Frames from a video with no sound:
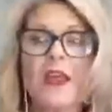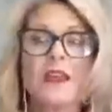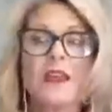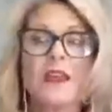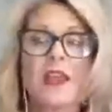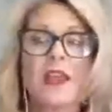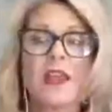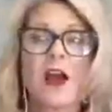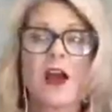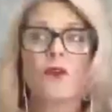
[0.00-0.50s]

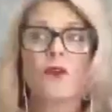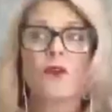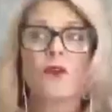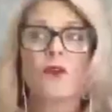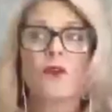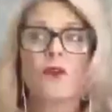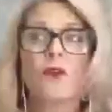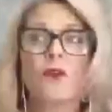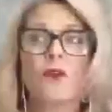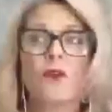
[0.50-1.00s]
Now,
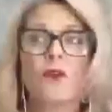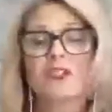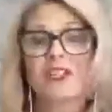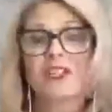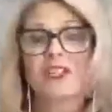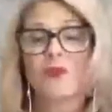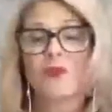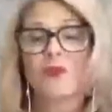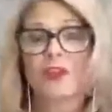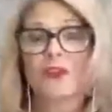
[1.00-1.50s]
if you are
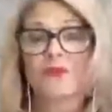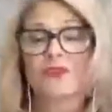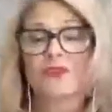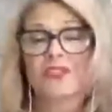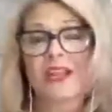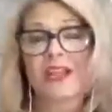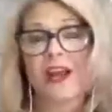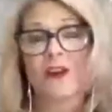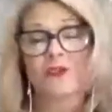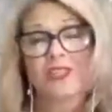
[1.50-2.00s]
someone who's
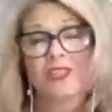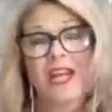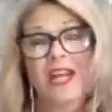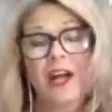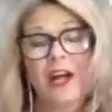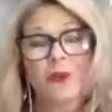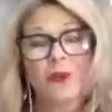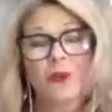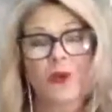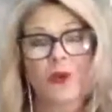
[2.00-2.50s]
now
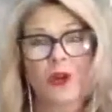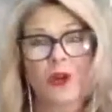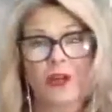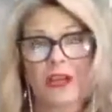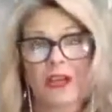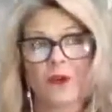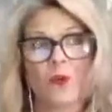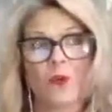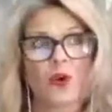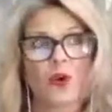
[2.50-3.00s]

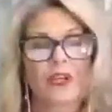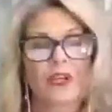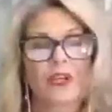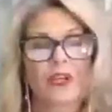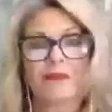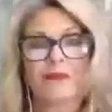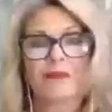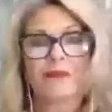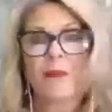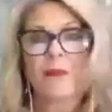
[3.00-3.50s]
teleworking, working
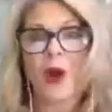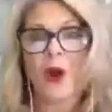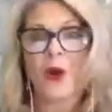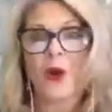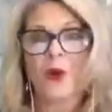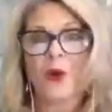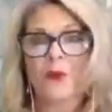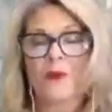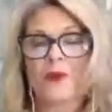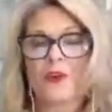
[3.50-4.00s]
from
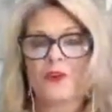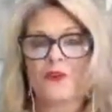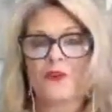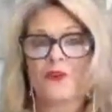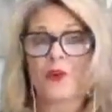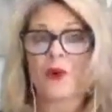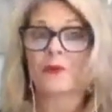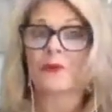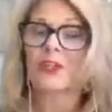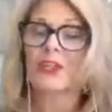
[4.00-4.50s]
home, who
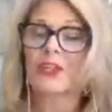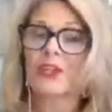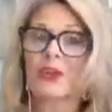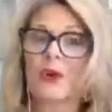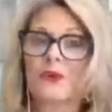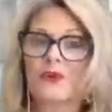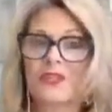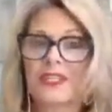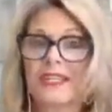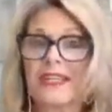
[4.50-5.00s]
normally
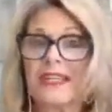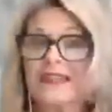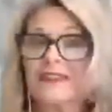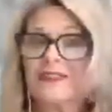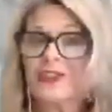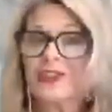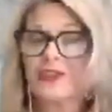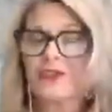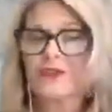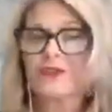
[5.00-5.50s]
goes
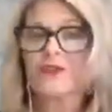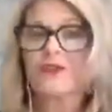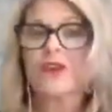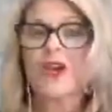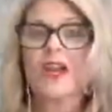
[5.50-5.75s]
into